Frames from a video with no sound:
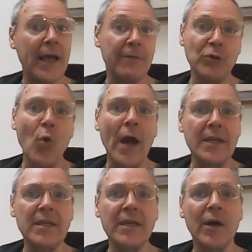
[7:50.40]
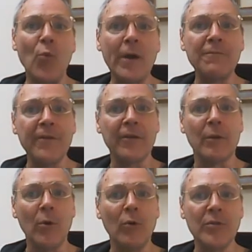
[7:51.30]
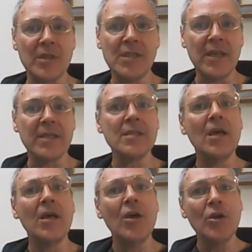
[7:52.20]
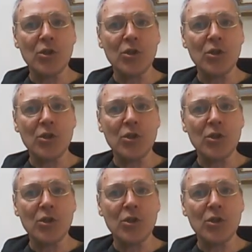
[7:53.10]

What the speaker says: I have no idea what failure mode this is,